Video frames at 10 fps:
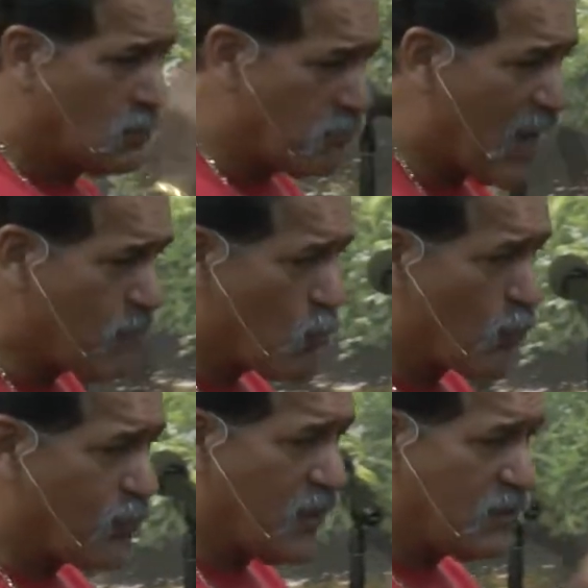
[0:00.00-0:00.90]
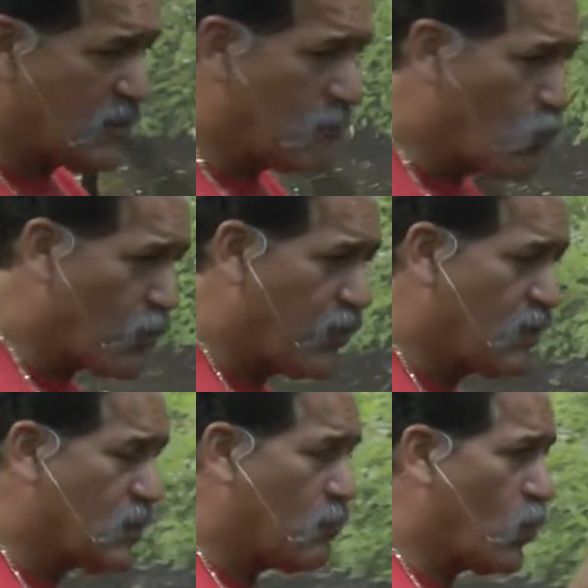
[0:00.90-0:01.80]
Buy more things, get more
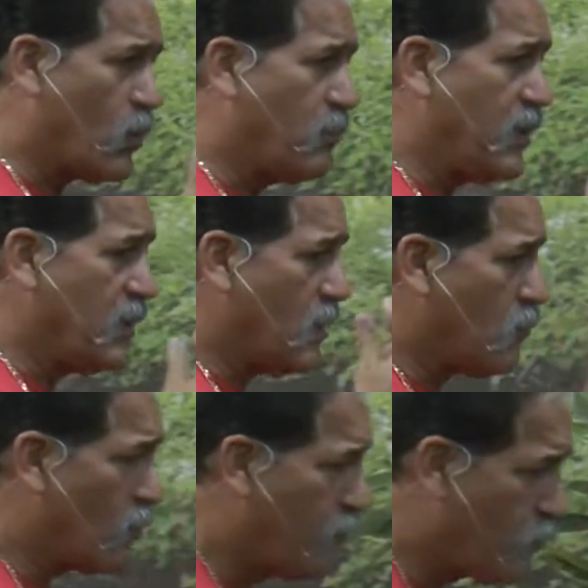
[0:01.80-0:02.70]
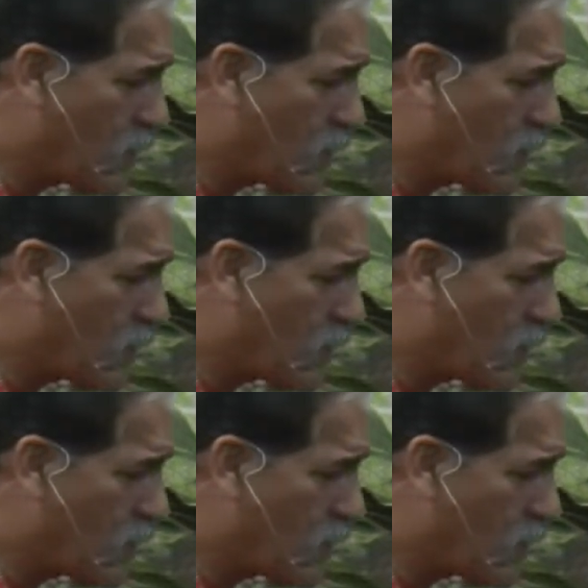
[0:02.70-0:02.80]
things. I'm more complete. I'm more full.